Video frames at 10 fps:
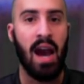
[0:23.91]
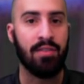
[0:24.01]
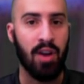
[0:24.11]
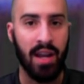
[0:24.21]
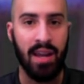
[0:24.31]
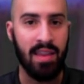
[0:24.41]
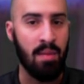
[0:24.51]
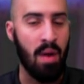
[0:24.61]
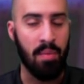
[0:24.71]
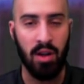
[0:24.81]
After I get
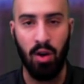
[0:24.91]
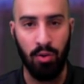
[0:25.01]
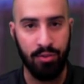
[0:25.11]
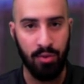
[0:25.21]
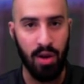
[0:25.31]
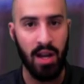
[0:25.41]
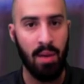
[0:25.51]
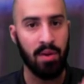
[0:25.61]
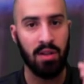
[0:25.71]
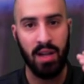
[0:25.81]
them, I'm going to go through it.
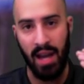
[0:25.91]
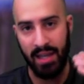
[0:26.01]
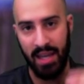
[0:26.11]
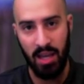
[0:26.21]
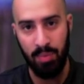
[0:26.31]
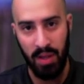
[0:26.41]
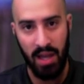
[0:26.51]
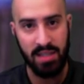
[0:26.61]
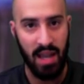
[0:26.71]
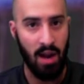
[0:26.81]
I'm going to look at key
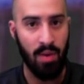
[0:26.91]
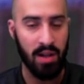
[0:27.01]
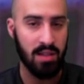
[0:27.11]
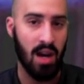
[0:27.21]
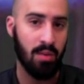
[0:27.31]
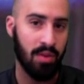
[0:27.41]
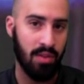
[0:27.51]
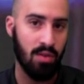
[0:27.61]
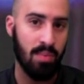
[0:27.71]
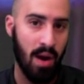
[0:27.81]
plays that I want to talk with
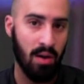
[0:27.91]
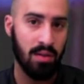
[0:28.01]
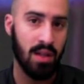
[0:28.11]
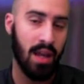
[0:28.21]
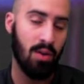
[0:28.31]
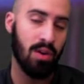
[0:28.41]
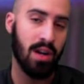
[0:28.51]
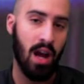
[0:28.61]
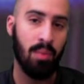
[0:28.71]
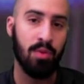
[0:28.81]
you about in order
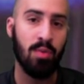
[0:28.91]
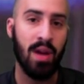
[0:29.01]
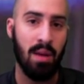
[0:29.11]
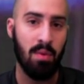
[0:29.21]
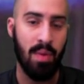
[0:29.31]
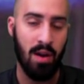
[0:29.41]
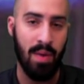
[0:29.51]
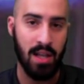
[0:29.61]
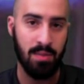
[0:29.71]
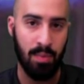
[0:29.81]
to help you become a better
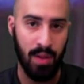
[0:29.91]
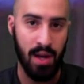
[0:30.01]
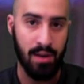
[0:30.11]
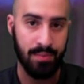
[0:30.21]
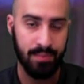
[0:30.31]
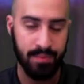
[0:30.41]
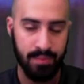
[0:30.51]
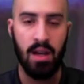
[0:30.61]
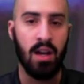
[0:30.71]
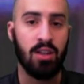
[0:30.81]
basketball player.
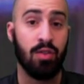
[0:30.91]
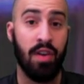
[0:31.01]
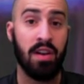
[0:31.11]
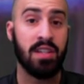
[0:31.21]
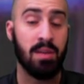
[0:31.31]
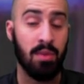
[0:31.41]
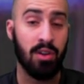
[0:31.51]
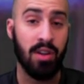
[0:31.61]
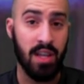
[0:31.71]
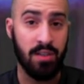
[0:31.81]
So very
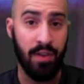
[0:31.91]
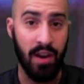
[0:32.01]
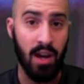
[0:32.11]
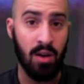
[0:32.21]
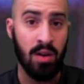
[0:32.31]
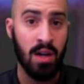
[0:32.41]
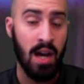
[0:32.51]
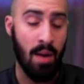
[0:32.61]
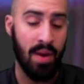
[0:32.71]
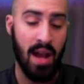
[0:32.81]
similar to this video,
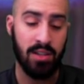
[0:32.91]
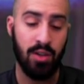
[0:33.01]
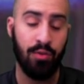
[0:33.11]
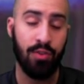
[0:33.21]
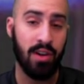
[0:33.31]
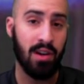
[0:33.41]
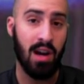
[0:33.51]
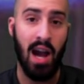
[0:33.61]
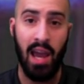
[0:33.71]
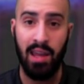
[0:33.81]
I'm going to ask you for your
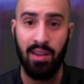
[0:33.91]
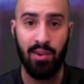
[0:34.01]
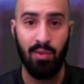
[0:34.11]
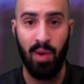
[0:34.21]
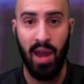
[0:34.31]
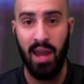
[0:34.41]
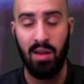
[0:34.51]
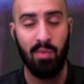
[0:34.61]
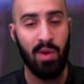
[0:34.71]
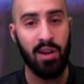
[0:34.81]
height, your
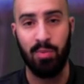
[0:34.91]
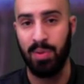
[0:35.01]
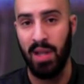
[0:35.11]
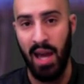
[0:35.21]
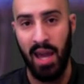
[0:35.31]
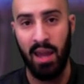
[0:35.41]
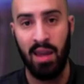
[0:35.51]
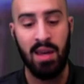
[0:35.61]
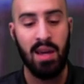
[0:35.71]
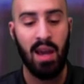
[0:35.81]
weight, where you're playing,